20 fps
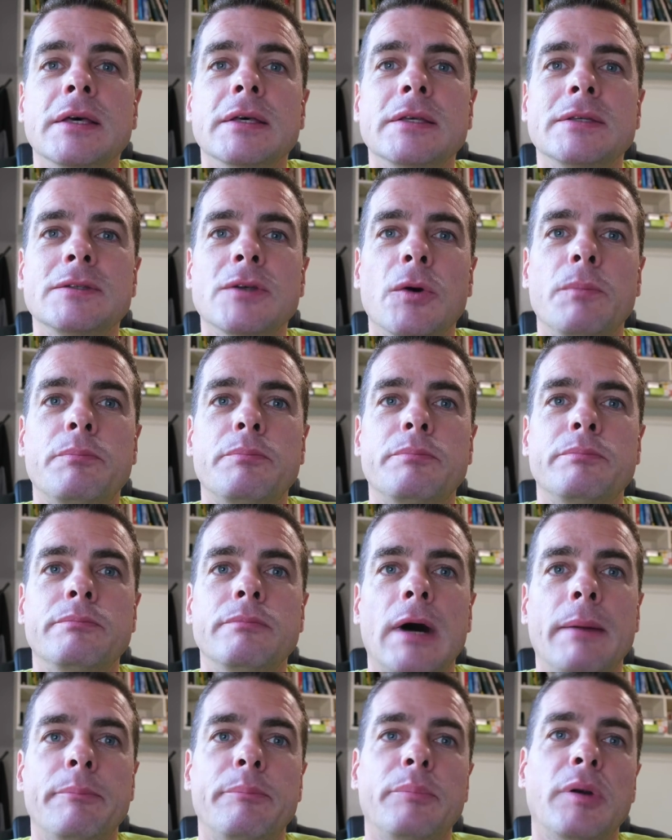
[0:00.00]
So
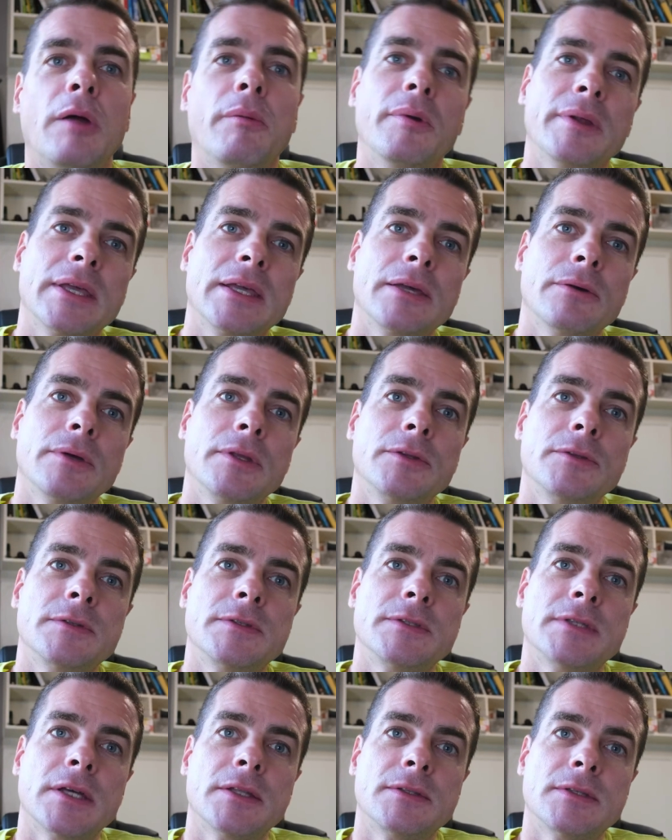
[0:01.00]
I'm probably going to
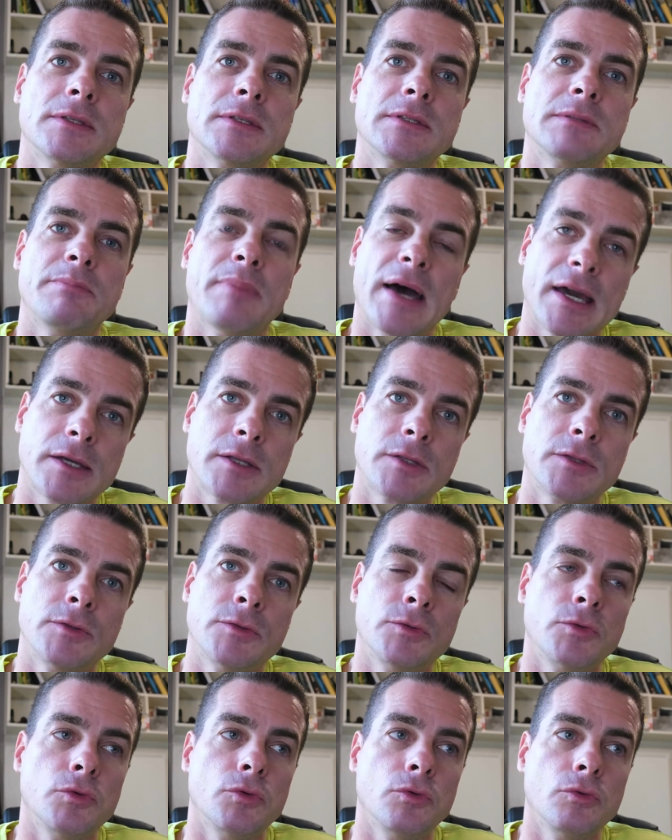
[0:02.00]
set this back
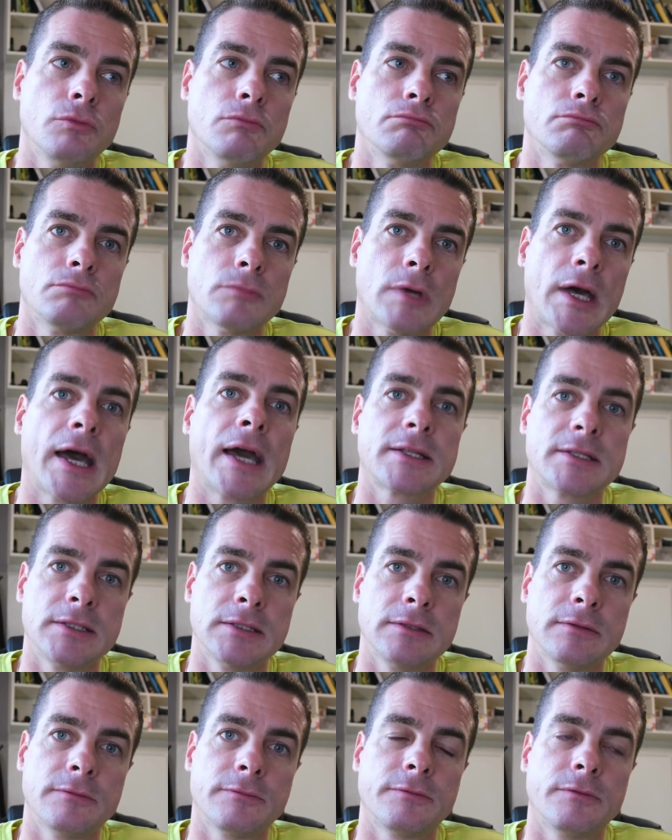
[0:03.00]
to
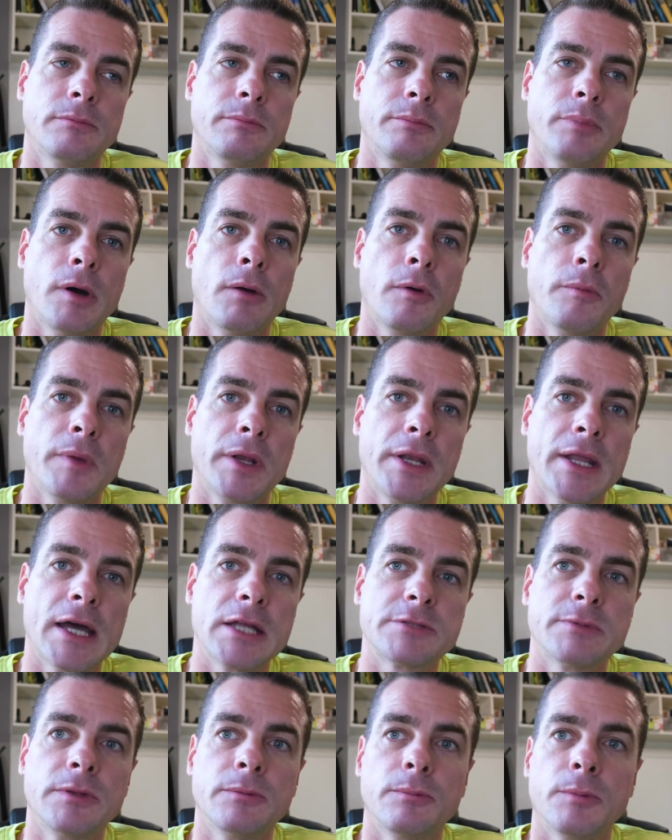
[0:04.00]
active power
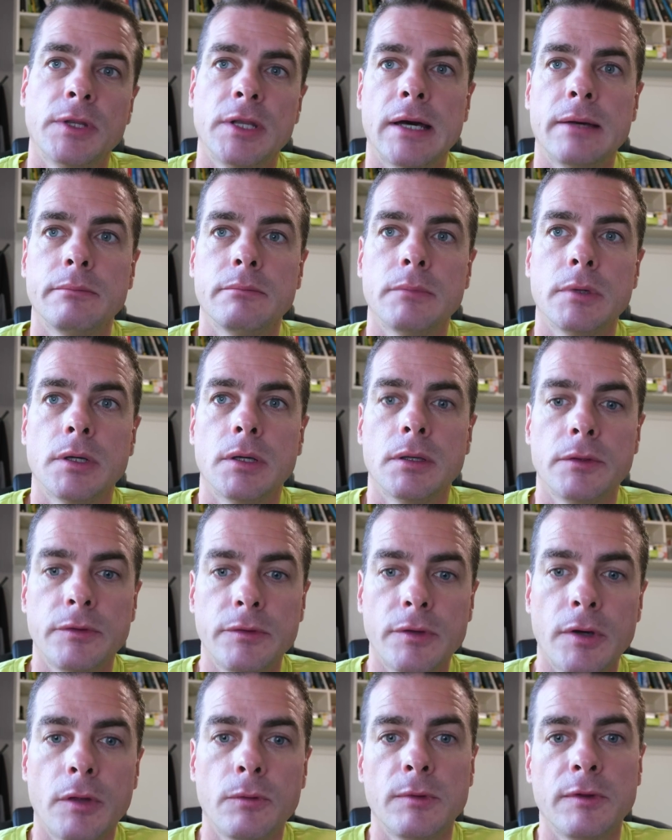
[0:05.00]
management when I'm
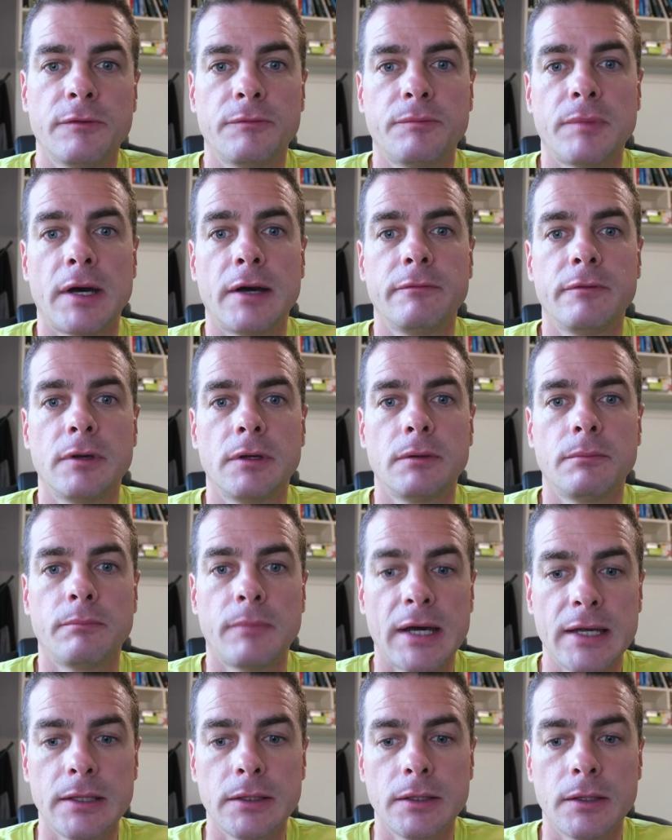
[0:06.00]
done with
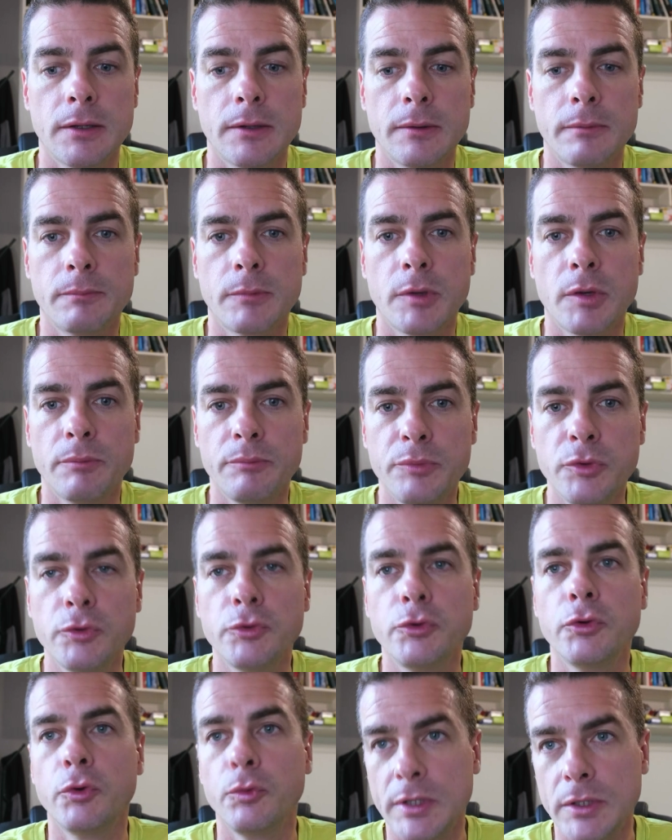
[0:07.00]
my
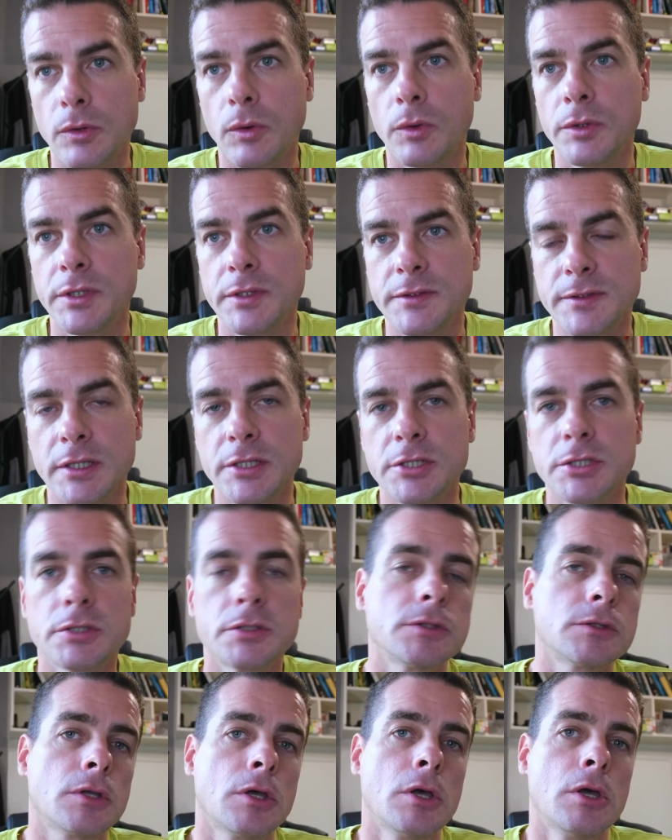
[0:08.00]
computer recording
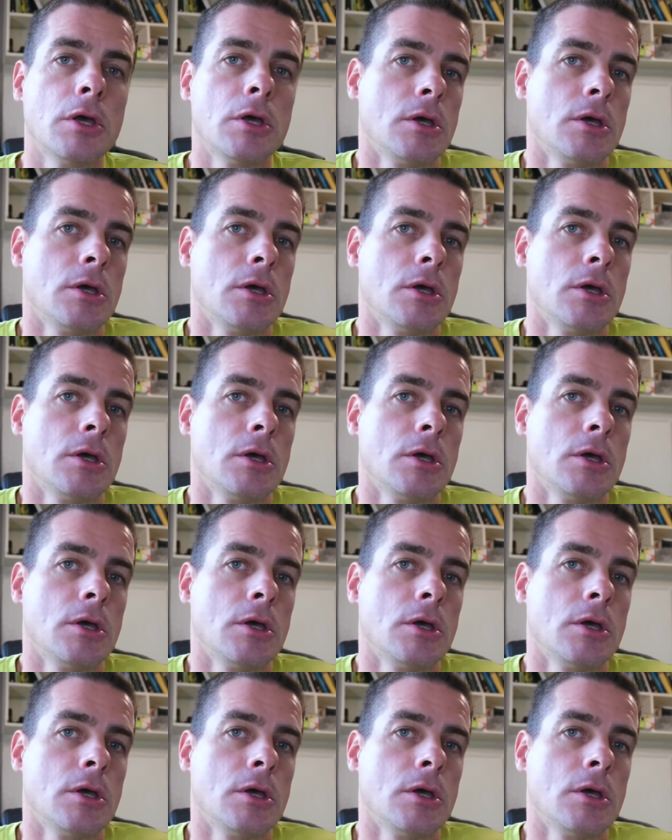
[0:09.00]
sessions.